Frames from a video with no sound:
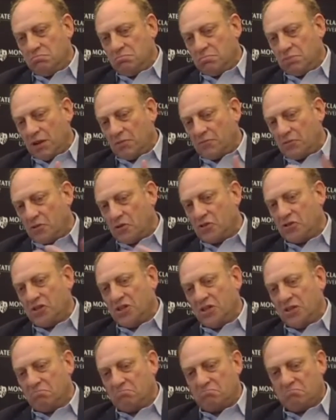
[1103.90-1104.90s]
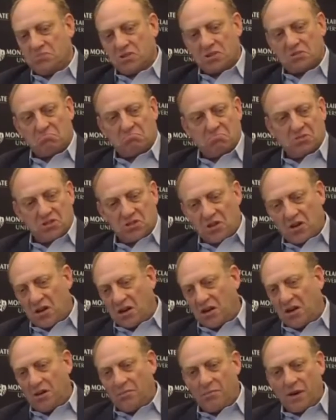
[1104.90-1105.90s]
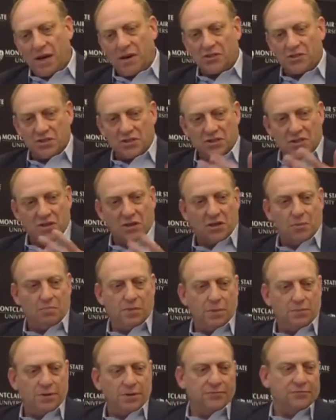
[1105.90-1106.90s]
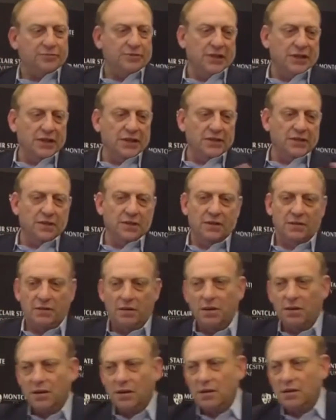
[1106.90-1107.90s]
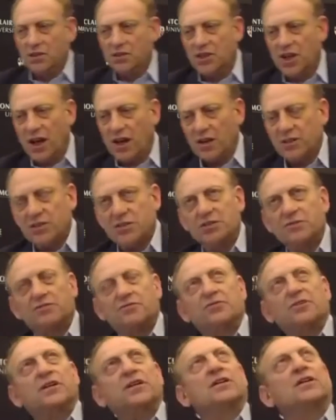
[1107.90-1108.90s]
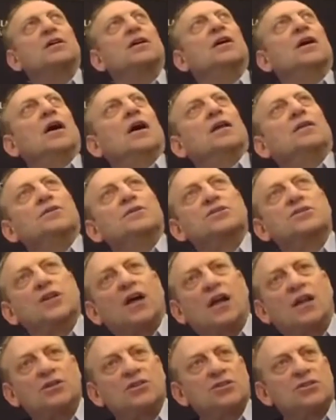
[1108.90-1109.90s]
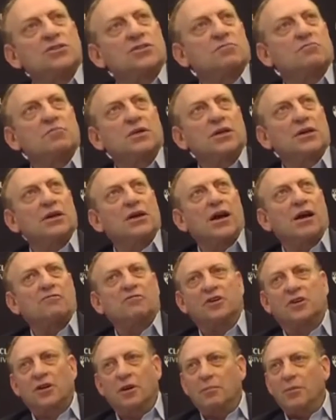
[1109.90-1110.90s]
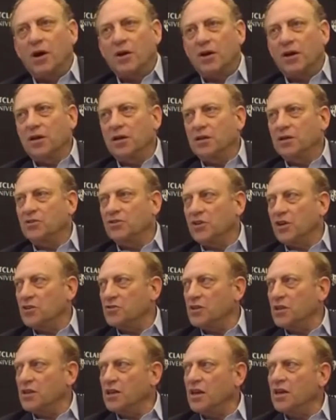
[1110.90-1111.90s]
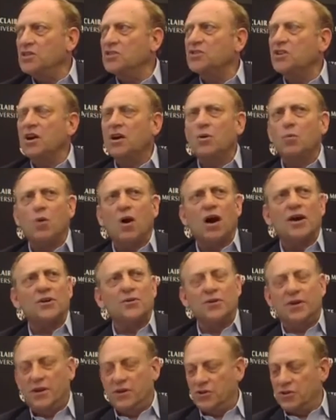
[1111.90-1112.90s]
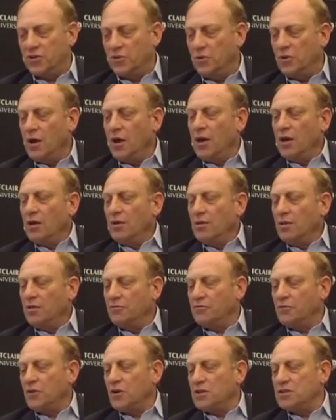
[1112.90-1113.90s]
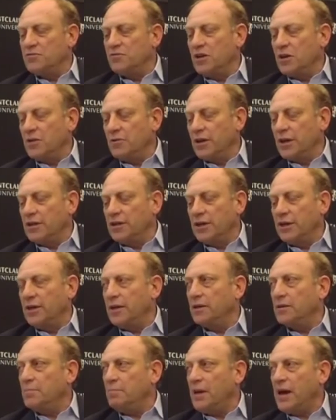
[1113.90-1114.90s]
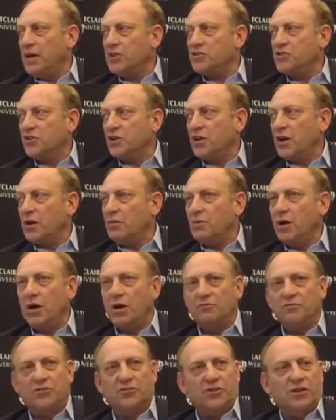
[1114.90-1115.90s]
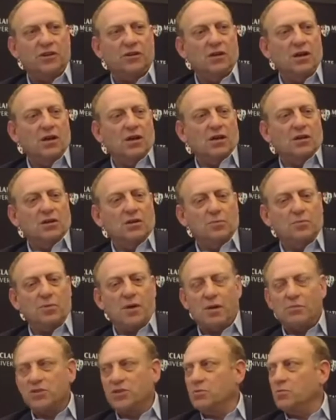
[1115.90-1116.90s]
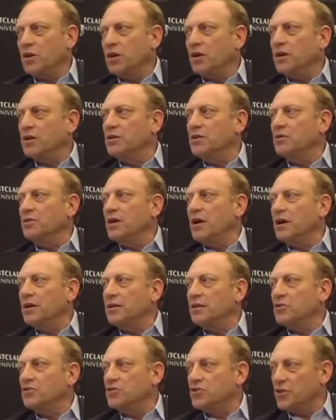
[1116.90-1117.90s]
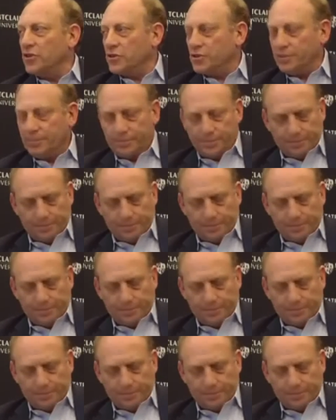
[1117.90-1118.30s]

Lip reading: at first he was talking about just the good people of Flint and the challenges of Flint and the challenges of being an African American in this country, and then he started wandering into the flaws of Hillary Clinton, and the pastor cut him off and said, "You promised you weren't going to do that at this church."